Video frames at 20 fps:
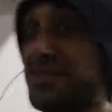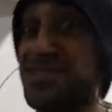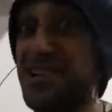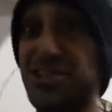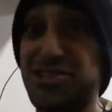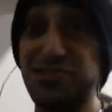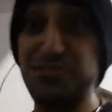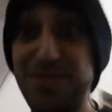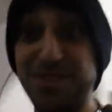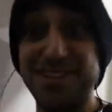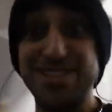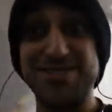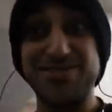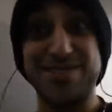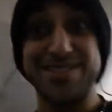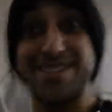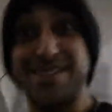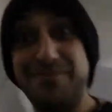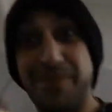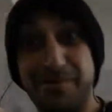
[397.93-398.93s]
gonna talk too much so
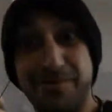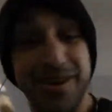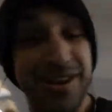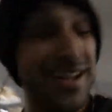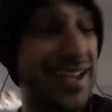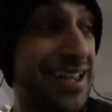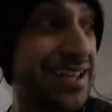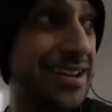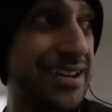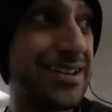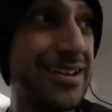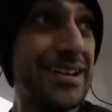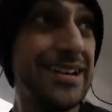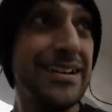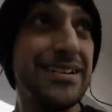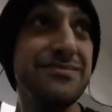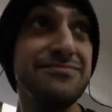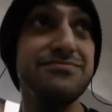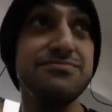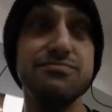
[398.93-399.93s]
I can get my
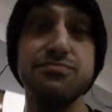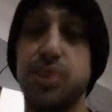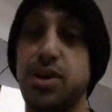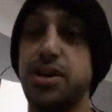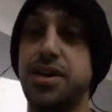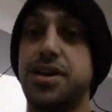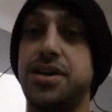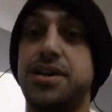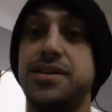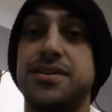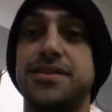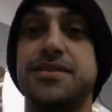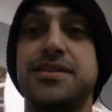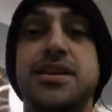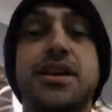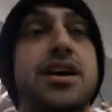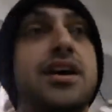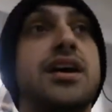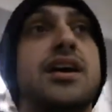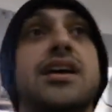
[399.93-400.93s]
breath, but
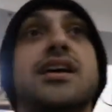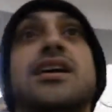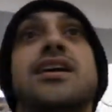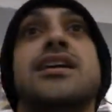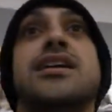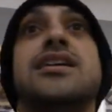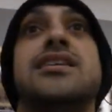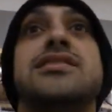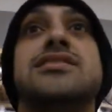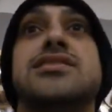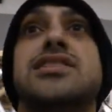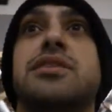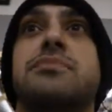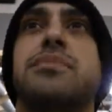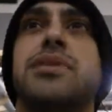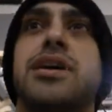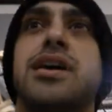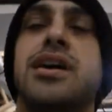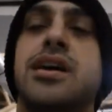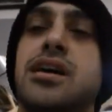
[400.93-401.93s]
it's gonna
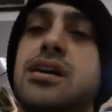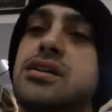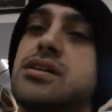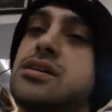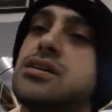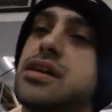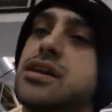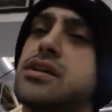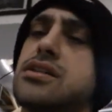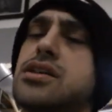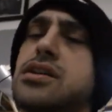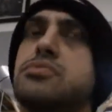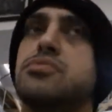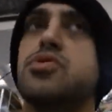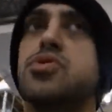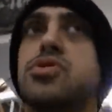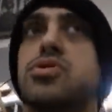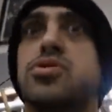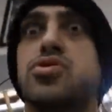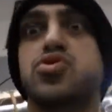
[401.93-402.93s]
be like a
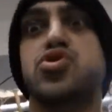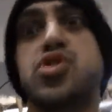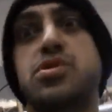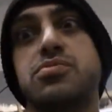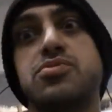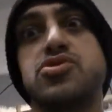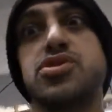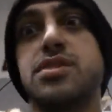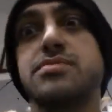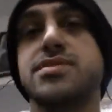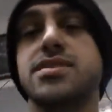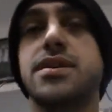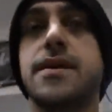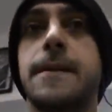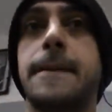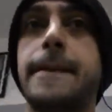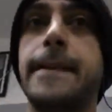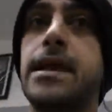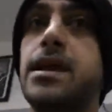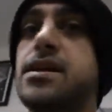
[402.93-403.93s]
double, triple drop set.
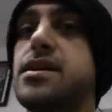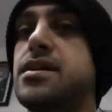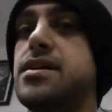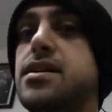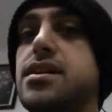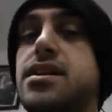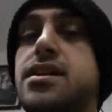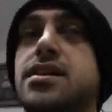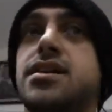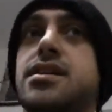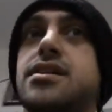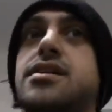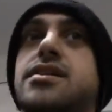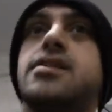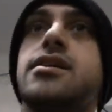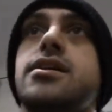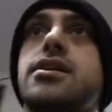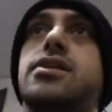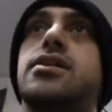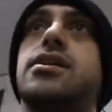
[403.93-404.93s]

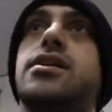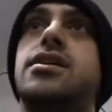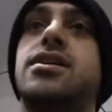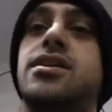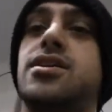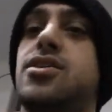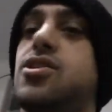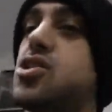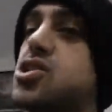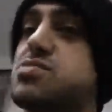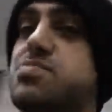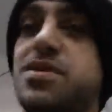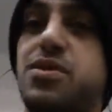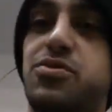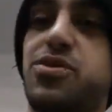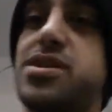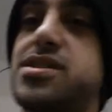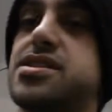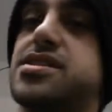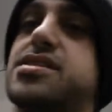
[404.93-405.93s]
I'll explain
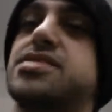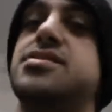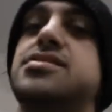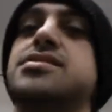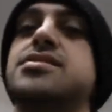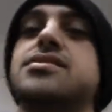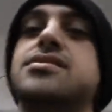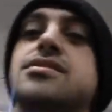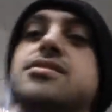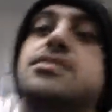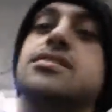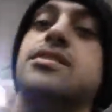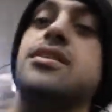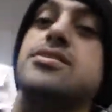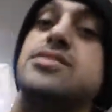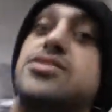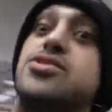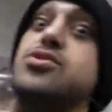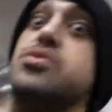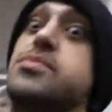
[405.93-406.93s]
why later.
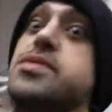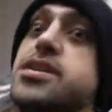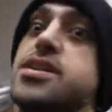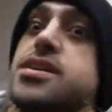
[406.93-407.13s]
See you in a